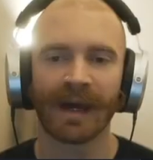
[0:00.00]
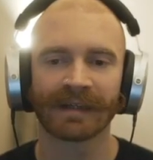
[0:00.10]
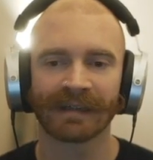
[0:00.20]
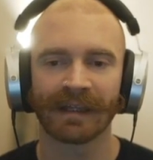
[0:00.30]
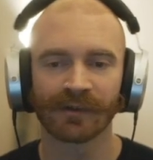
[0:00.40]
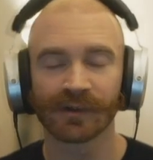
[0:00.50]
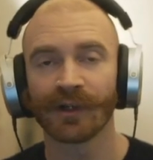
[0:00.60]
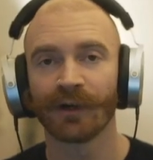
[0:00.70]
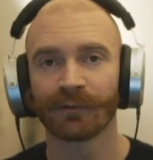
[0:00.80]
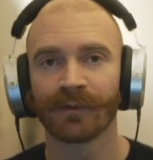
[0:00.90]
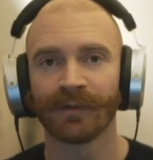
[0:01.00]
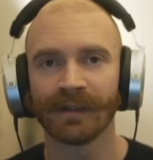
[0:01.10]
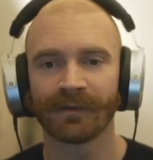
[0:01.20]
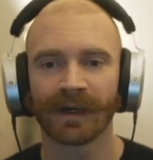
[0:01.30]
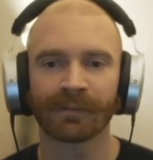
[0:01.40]
max energy on
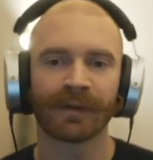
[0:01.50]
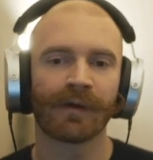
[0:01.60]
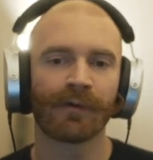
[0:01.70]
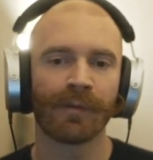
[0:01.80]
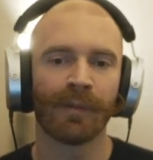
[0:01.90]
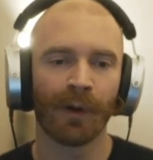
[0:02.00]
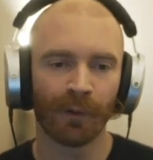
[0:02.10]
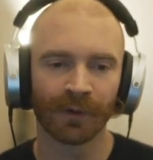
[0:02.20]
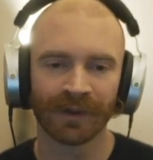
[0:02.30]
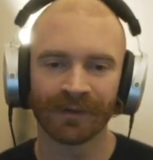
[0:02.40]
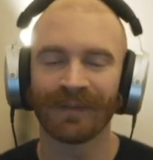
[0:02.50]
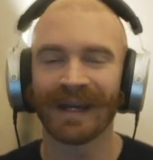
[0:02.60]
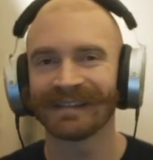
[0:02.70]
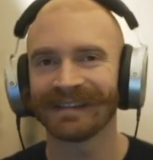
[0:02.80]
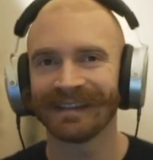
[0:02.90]
reveal effect, but our opponent
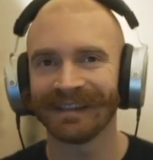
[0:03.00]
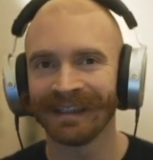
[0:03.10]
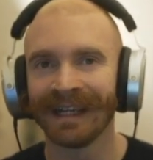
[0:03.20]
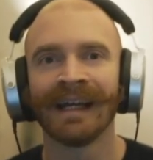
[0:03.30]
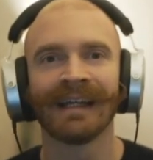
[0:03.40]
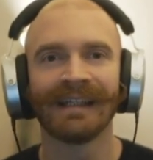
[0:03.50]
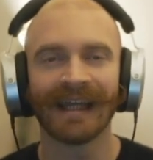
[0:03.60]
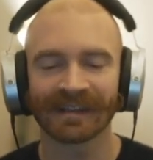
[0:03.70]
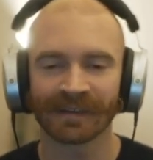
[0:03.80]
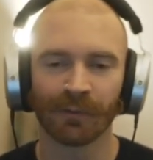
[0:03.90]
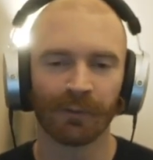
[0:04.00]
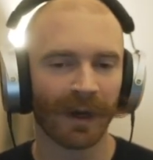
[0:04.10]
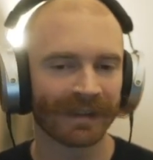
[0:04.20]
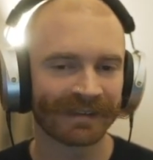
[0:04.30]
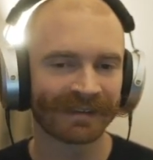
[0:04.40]
basically gets a
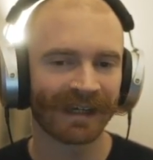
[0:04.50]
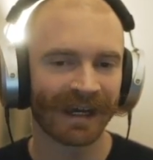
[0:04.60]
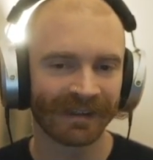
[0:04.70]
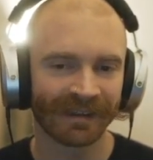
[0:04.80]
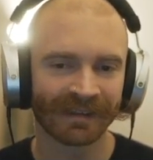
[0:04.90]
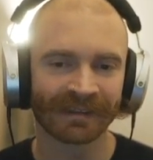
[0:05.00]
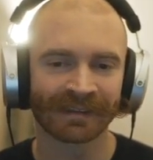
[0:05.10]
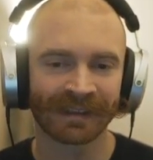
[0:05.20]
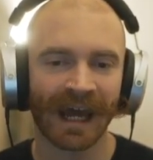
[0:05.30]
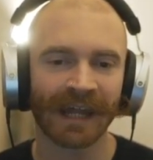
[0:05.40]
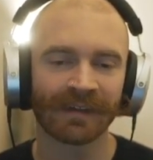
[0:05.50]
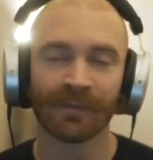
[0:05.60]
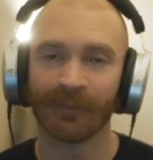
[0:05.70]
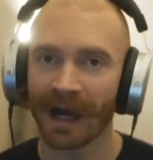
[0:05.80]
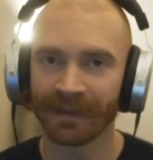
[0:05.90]
one-sided
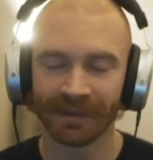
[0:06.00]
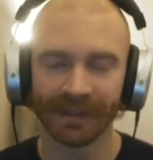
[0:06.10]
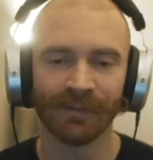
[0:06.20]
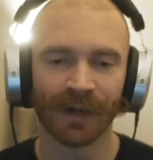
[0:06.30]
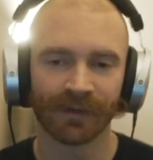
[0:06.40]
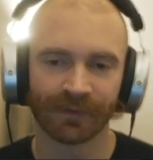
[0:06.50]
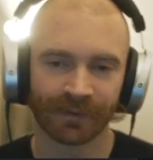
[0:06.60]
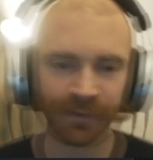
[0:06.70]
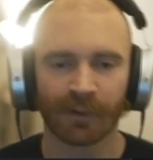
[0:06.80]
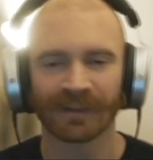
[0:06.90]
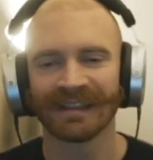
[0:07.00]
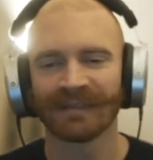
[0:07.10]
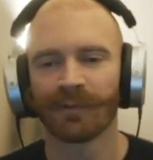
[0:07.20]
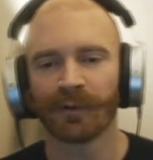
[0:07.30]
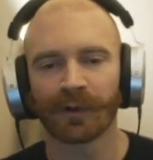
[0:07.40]
Sandman debuff. Of course, this
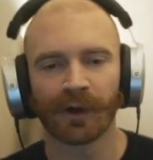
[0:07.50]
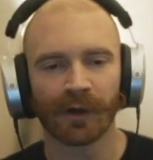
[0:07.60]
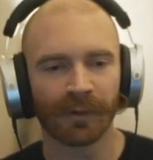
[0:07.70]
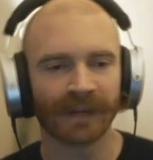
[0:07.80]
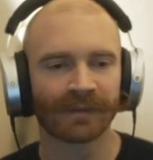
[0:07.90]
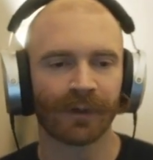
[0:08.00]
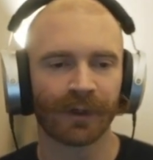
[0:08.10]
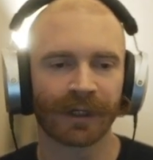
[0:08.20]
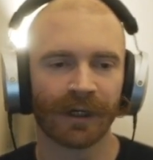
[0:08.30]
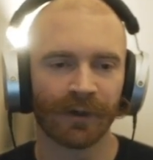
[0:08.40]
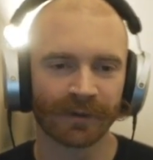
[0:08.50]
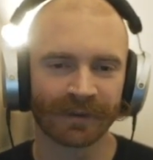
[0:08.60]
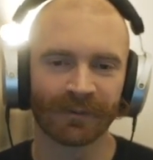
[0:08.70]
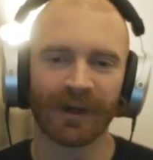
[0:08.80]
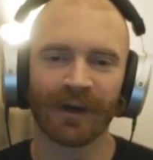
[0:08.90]
won't always work out,
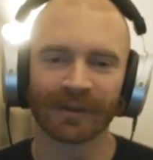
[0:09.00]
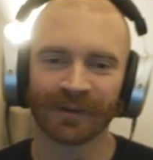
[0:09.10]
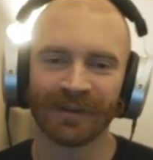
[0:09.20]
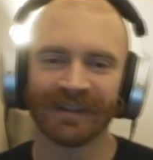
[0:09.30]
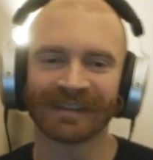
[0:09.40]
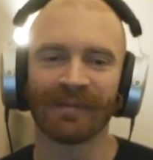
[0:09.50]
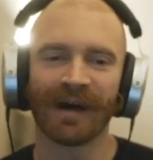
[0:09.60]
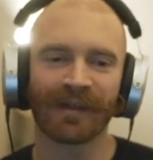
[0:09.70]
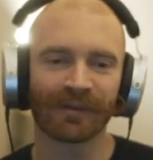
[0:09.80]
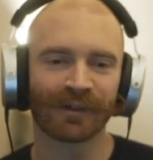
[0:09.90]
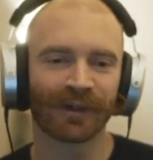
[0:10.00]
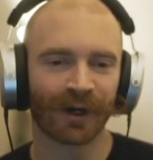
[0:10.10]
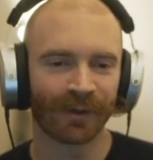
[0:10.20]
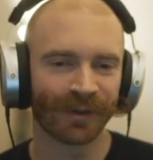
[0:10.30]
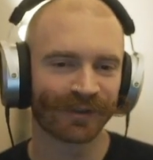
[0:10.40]
so we also need some other
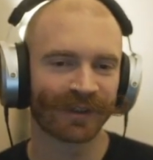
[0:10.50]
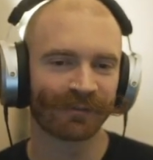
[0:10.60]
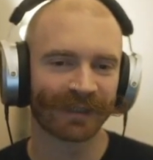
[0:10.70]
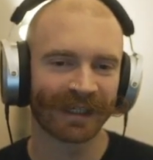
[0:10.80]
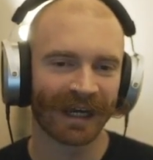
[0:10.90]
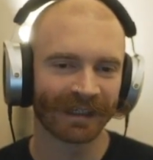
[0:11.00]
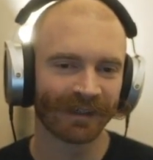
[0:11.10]
garbage that we can